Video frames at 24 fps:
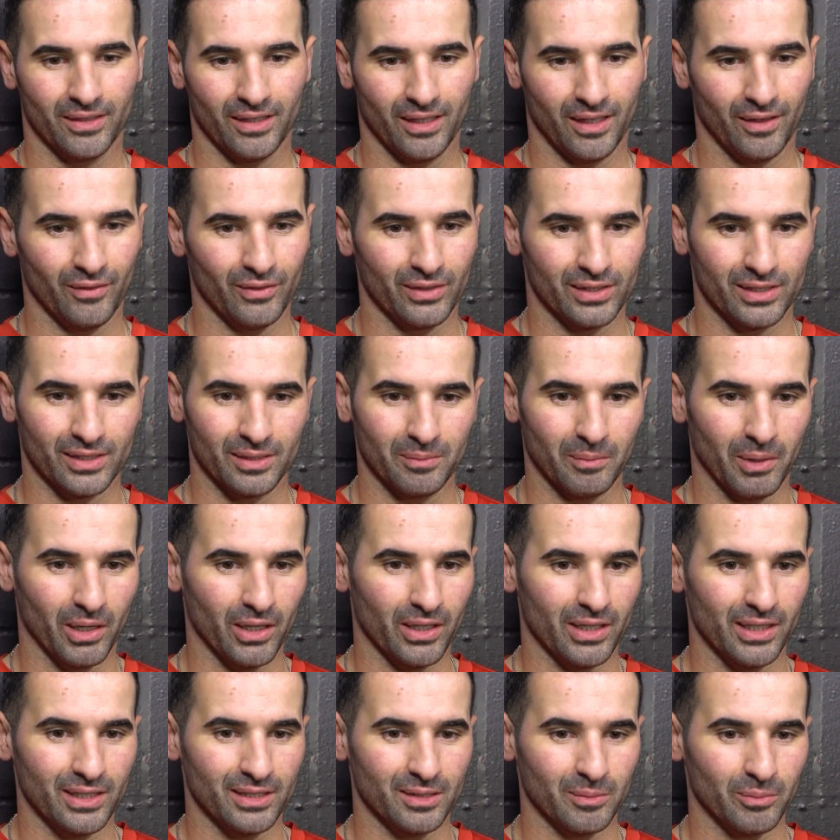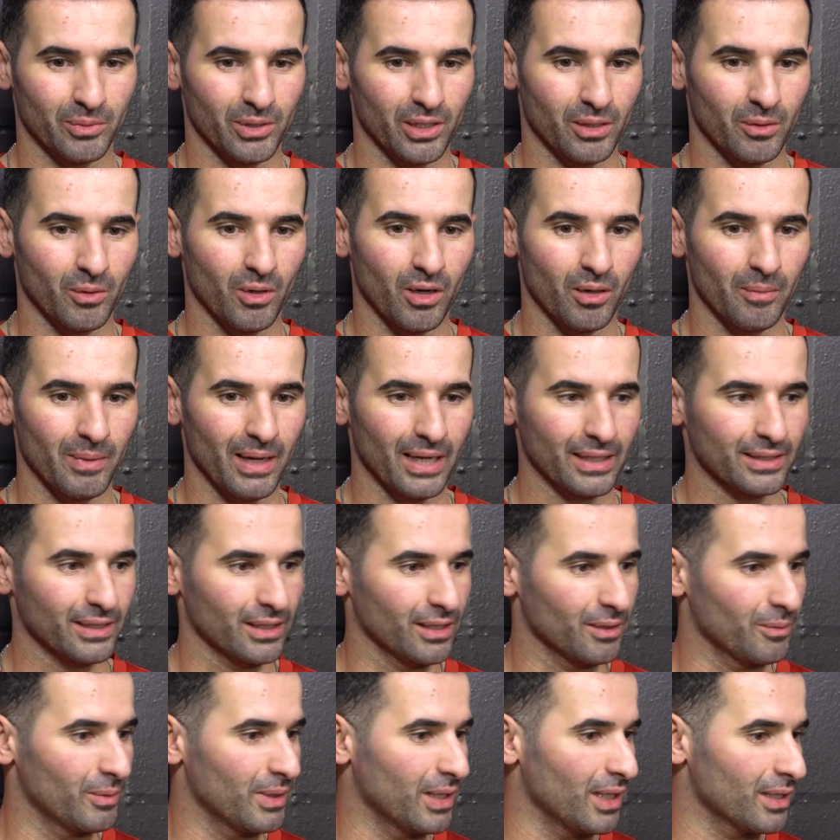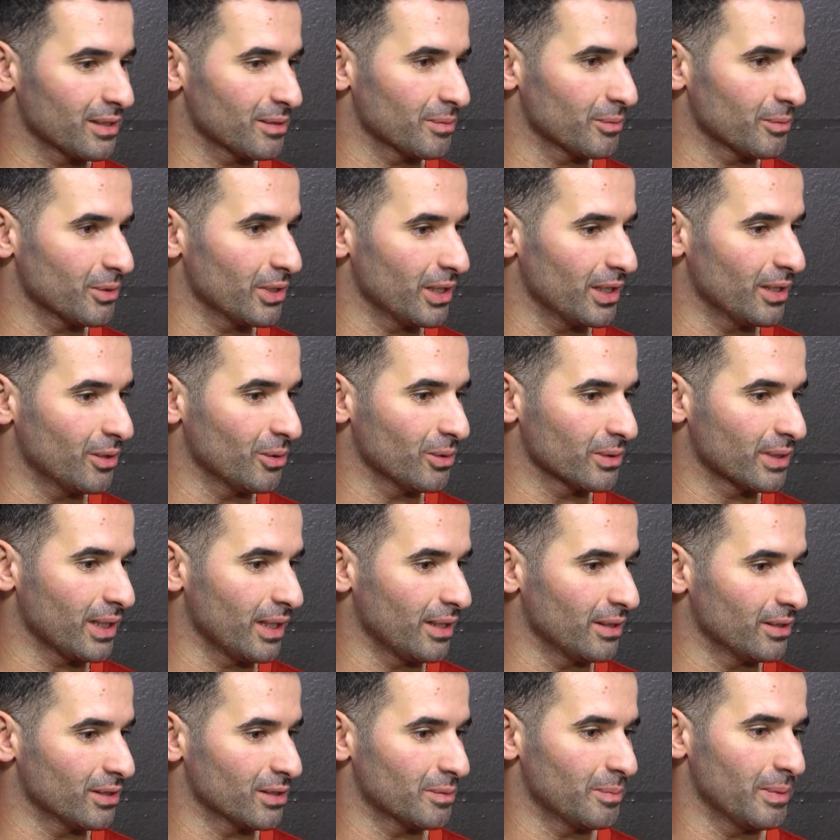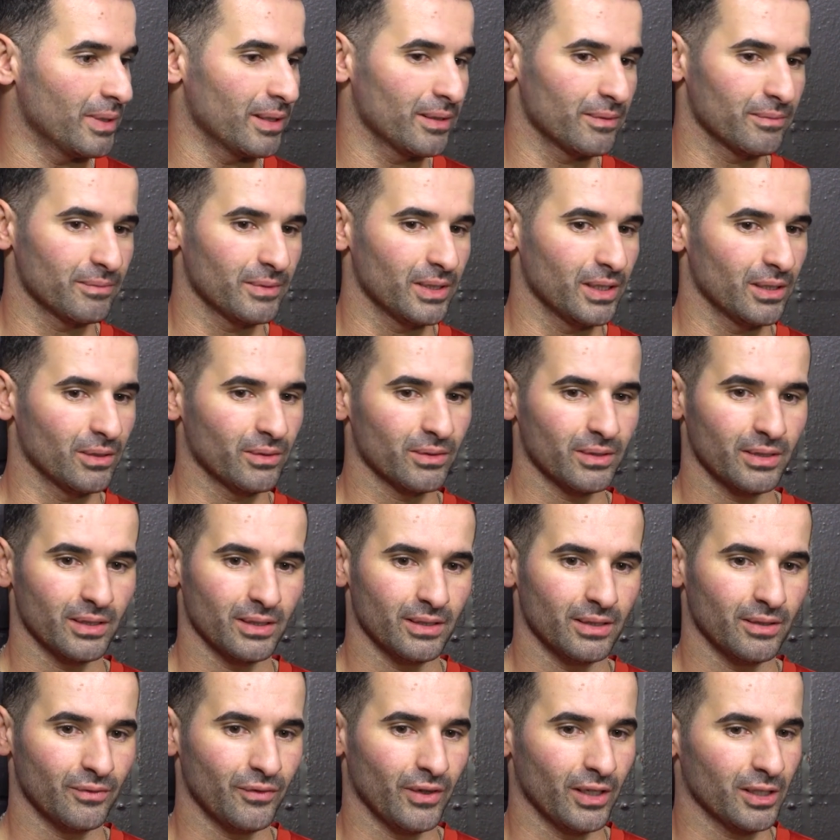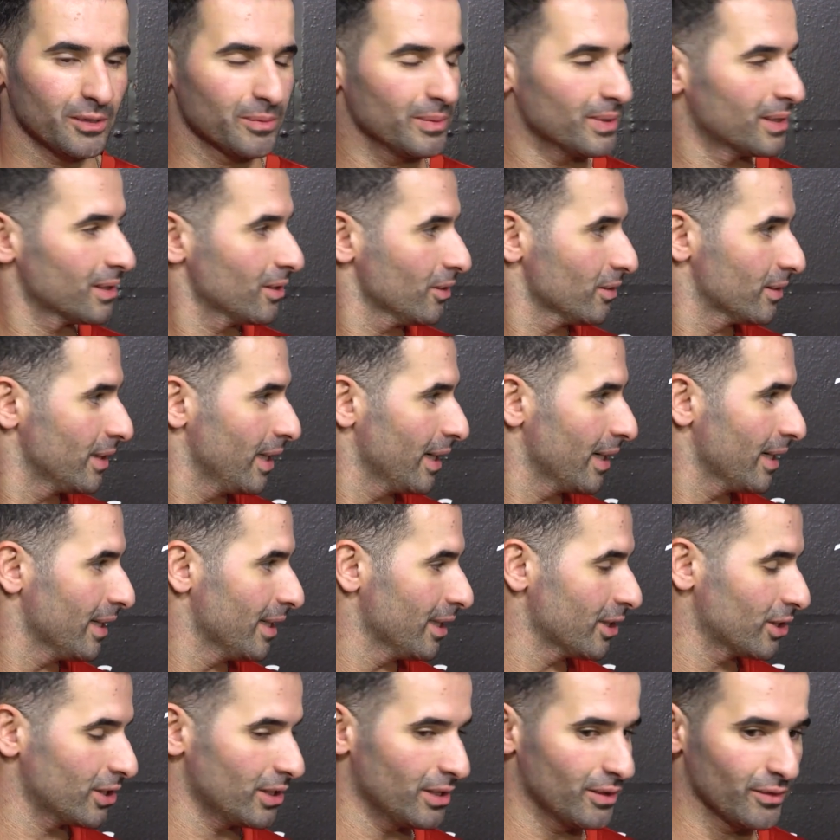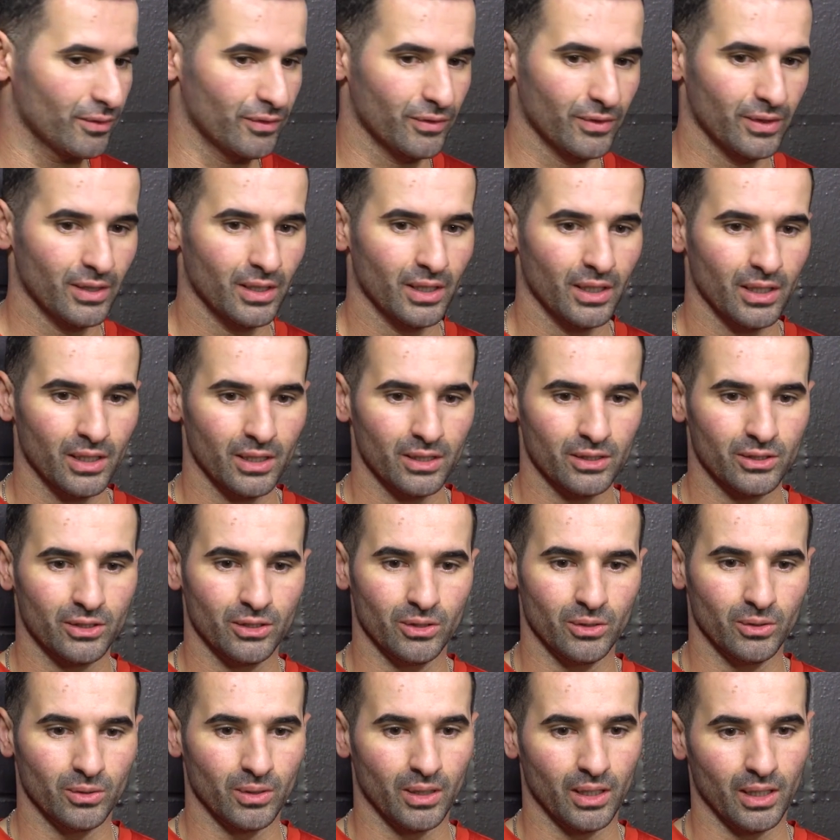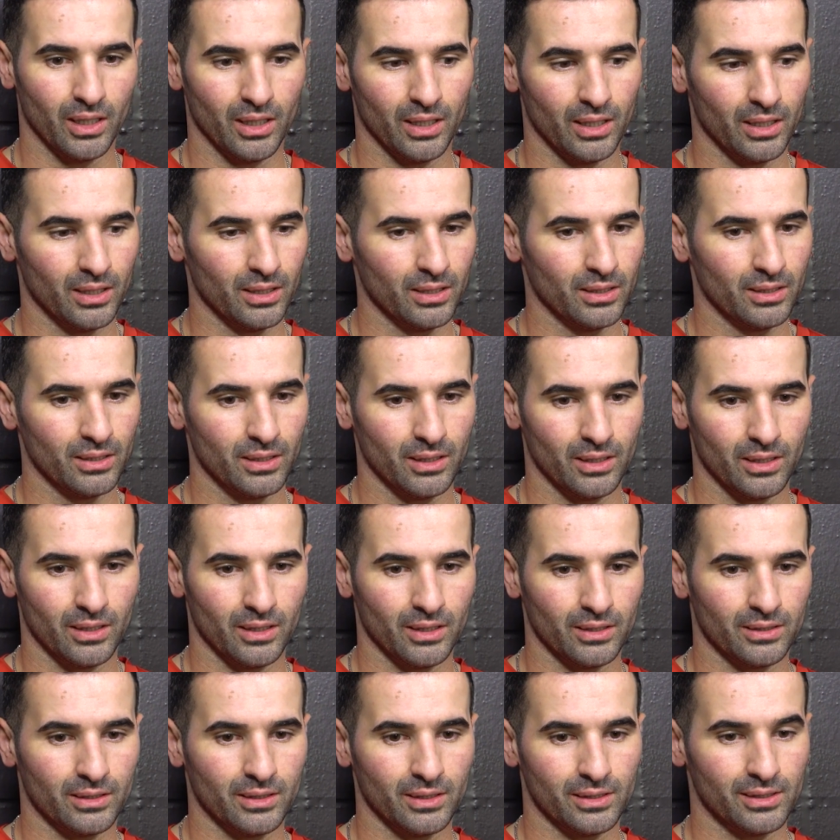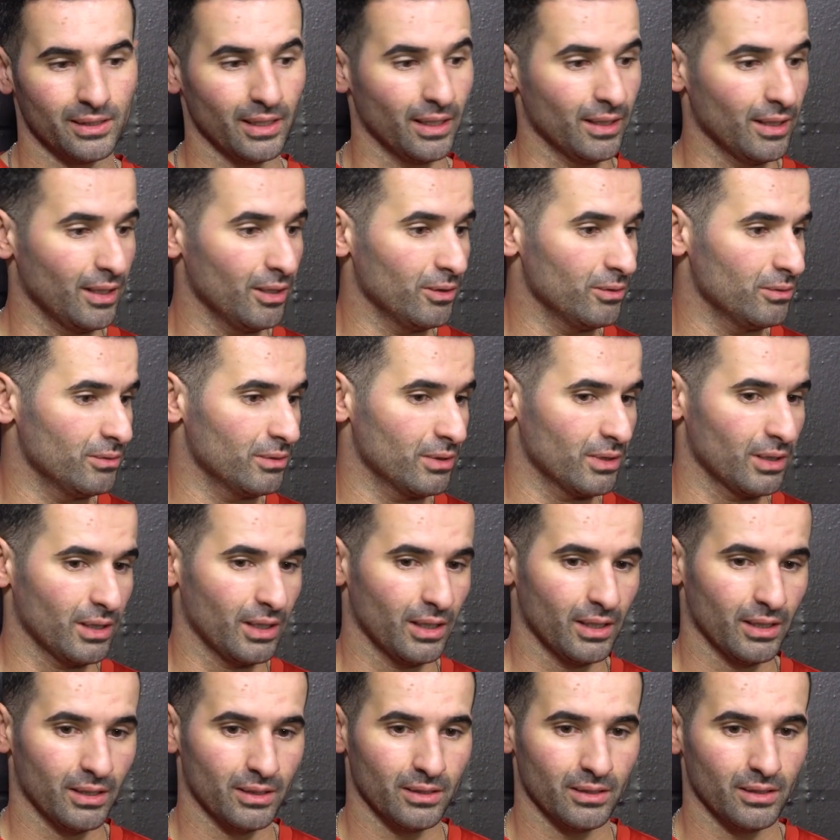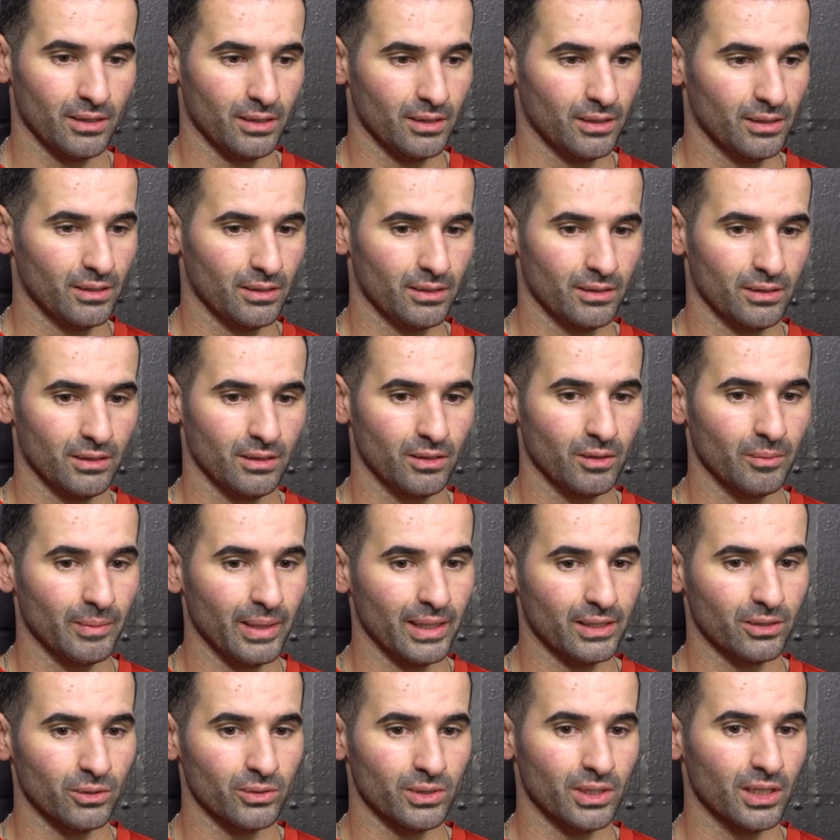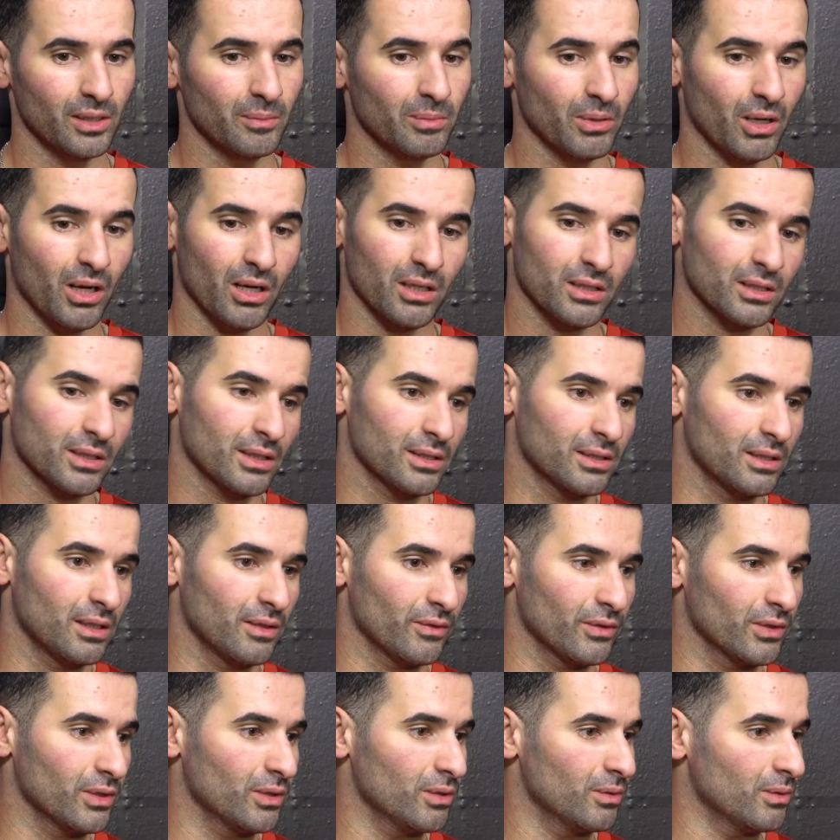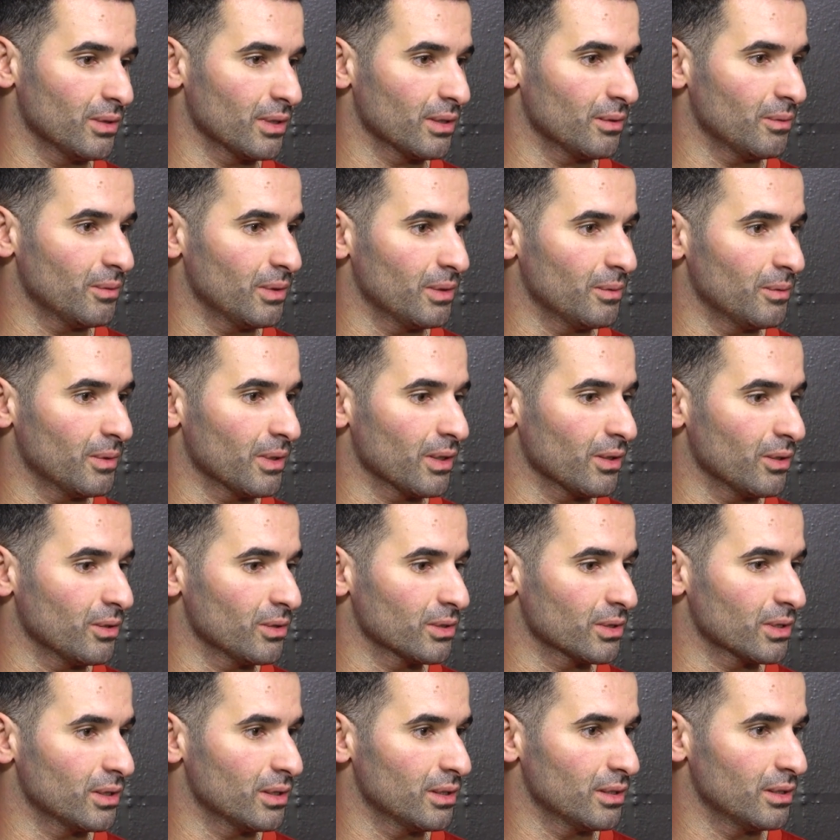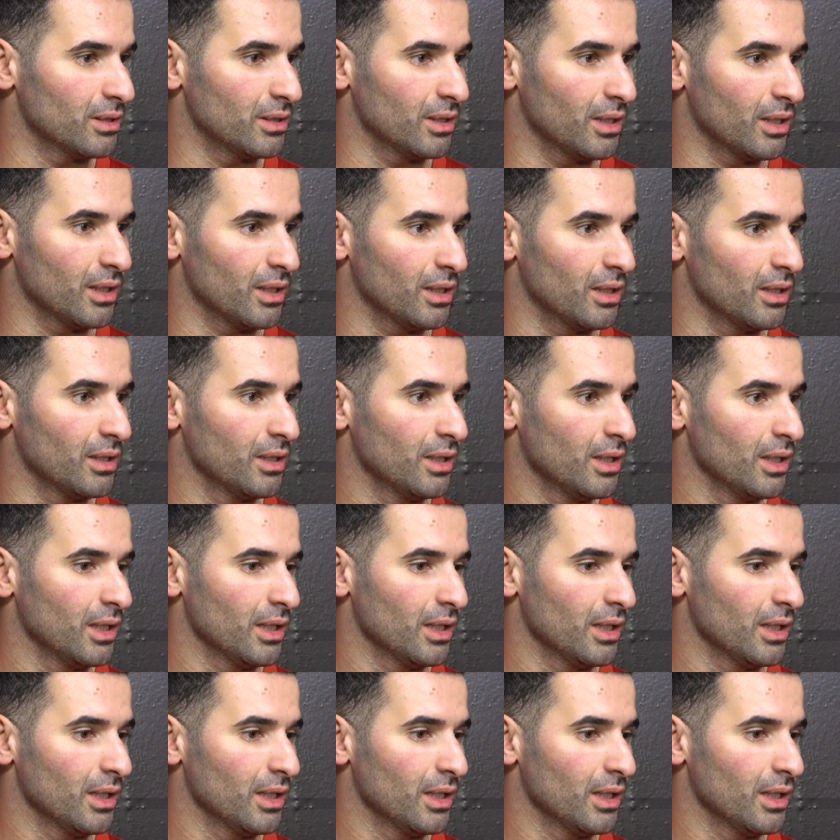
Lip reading: obviously Markey's a brick wall back there and we got some great goaltenders. But, the defensemen still take initiative to sell out and, make those key blocks. Because you never know, one of those could, be a